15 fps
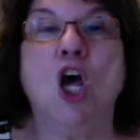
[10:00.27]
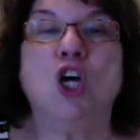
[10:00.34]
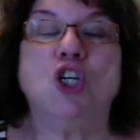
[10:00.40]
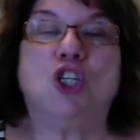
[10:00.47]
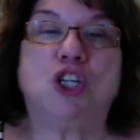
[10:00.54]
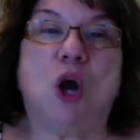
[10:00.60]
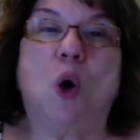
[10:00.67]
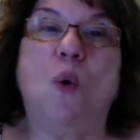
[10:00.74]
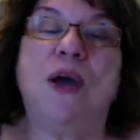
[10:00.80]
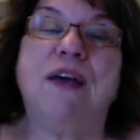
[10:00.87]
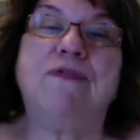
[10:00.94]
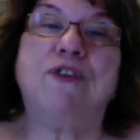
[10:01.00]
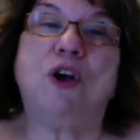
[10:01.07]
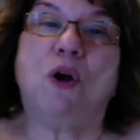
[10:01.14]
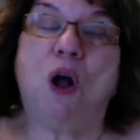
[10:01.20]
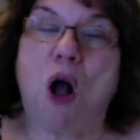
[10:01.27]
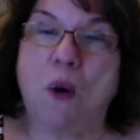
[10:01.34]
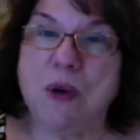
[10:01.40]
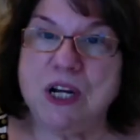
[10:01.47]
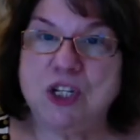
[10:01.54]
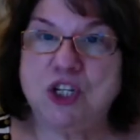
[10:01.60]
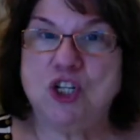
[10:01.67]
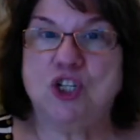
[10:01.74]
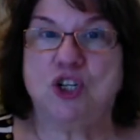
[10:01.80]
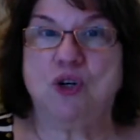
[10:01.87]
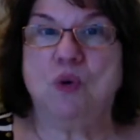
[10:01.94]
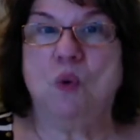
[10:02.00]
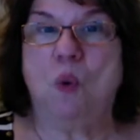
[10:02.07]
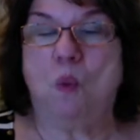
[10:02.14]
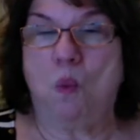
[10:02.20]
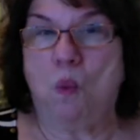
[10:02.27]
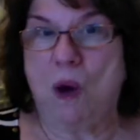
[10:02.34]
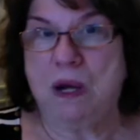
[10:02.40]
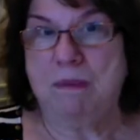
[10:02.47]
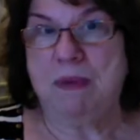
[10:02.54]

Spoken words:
So if you're going to do one